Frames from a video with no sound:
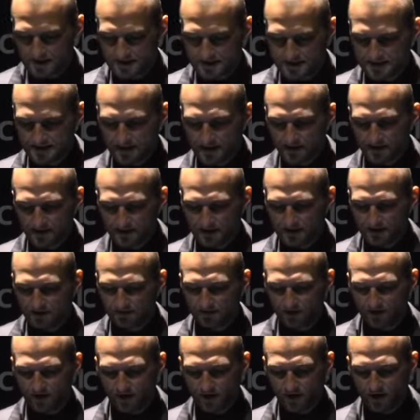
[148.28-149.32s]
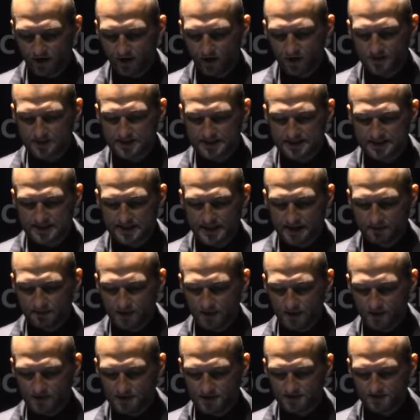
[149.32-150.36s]
narrative lost steam
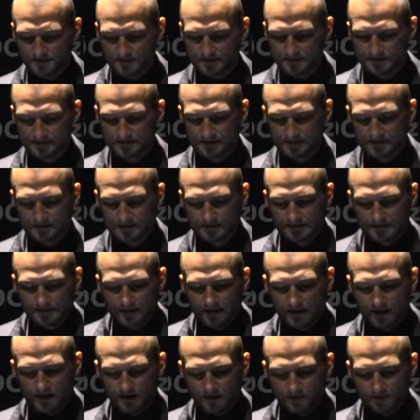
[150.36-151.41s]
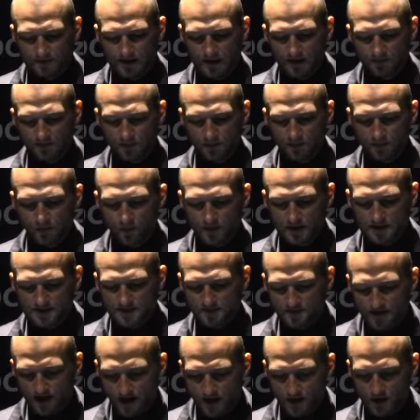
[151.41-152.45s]
because of it. Then proponents
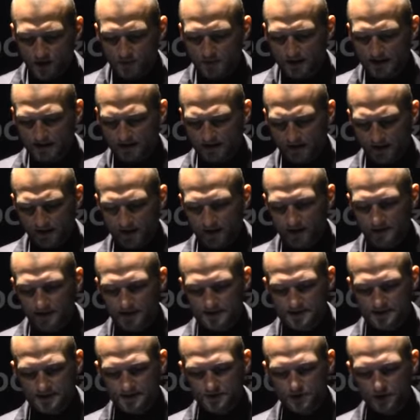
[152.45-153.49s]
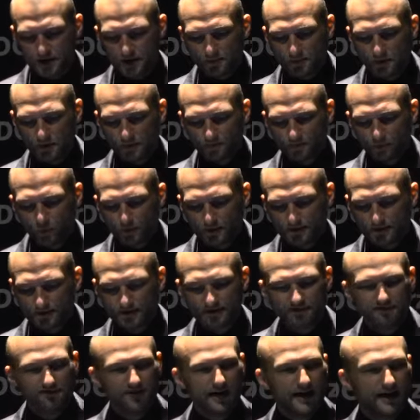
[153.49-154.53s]
of the argument that Al-Qaeda is in trouble point to
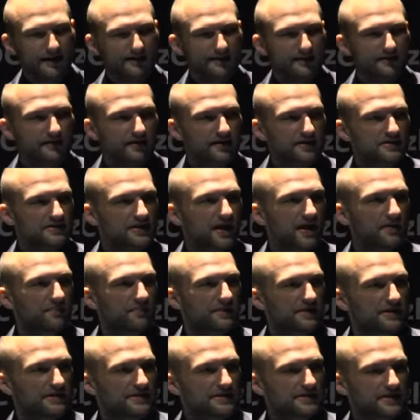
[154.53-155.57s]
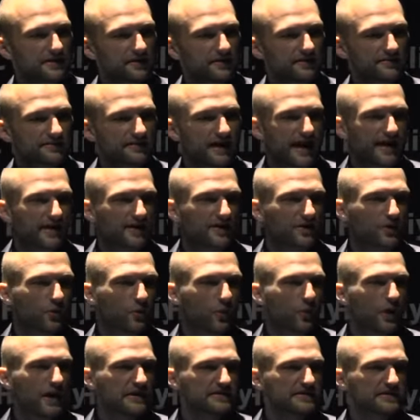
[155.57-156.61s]
the fact that there has not been a single attack in the
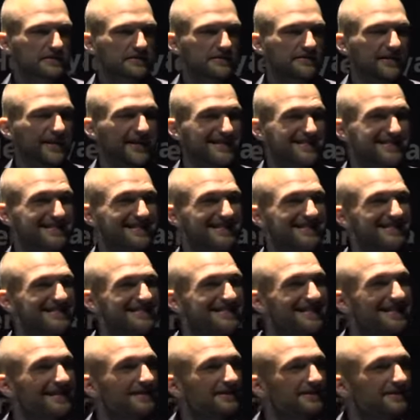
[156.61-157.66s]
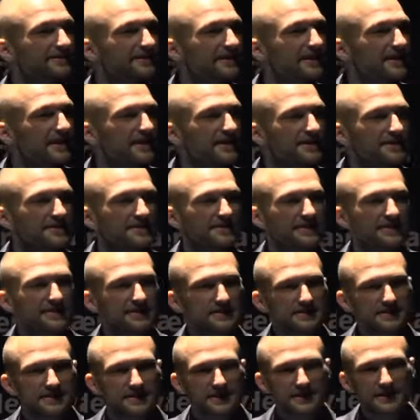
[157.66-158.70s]
West that has succeeded
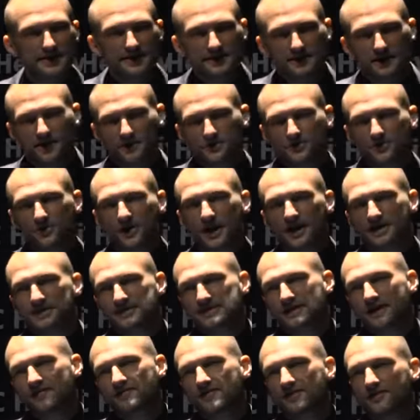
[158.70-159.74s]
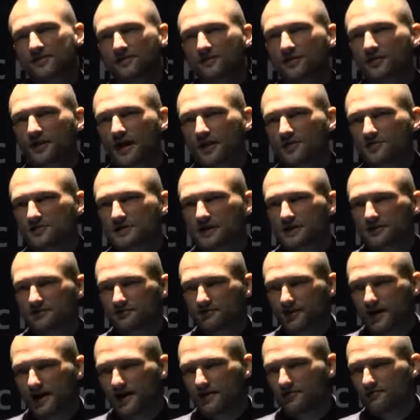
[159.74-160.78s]
since the July 7th,
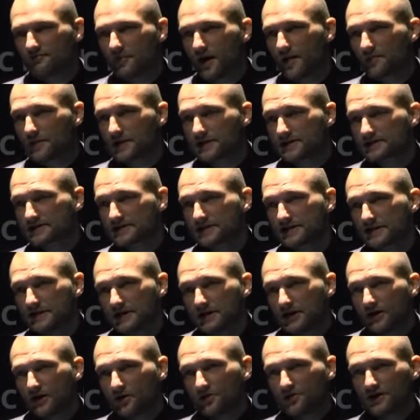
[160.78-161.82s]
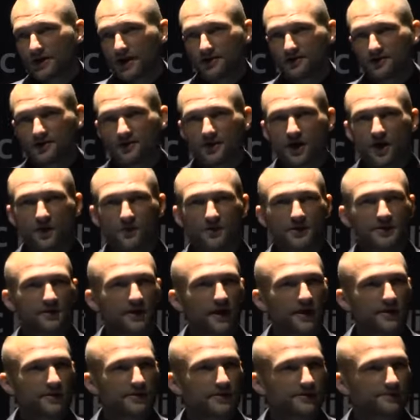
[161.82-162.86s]
2005 bombings on the underground in
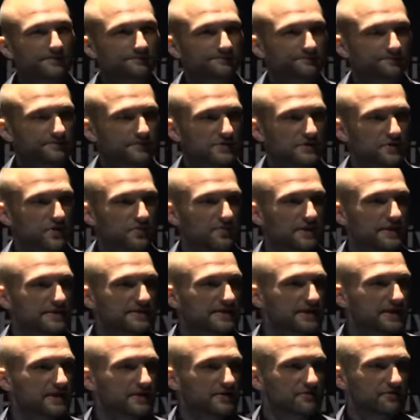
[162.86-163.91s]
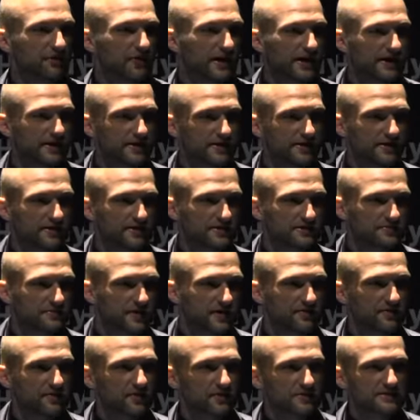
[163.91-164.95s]
London. So basically, for 8 years, we
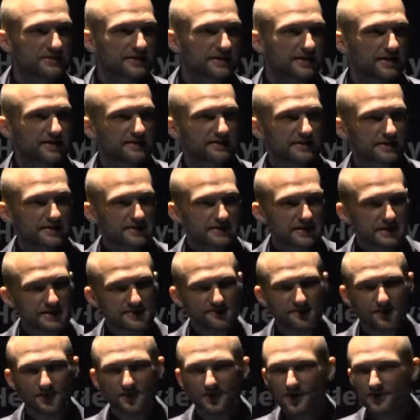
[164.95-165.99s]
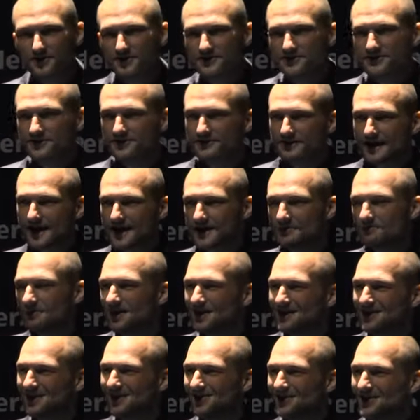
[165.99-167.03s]
have not seen a successful terrorist attack
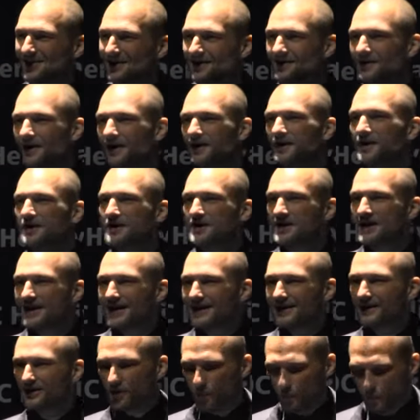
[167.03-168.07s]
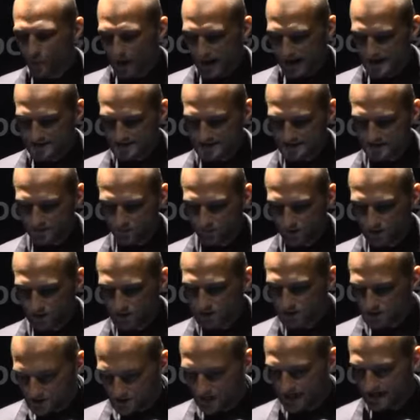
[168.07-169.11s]
by Al-Qaeda in the West,
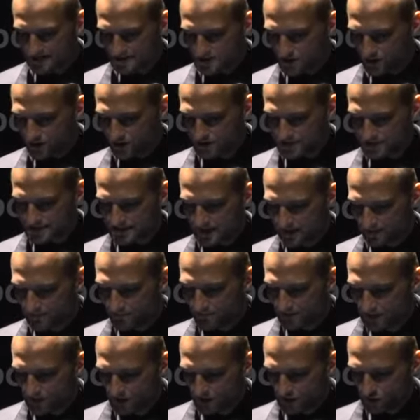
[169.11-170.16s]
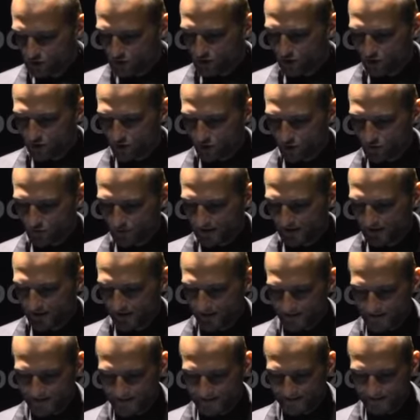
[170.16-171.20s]
which has caused some to conclude that
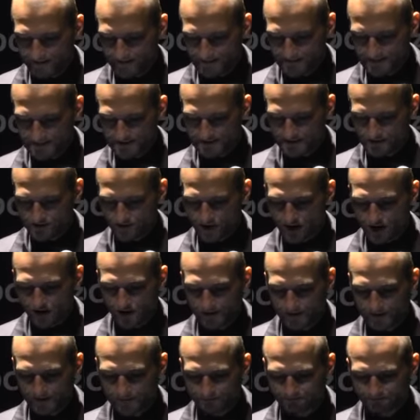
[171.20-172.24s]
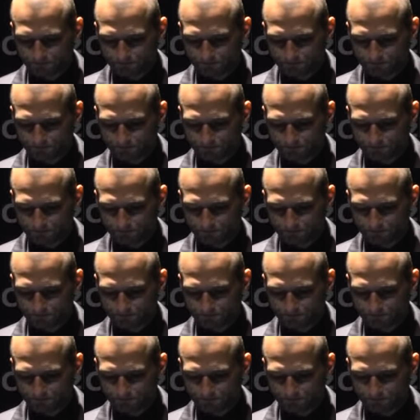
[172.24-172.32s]
Al-Qaeda is struggling.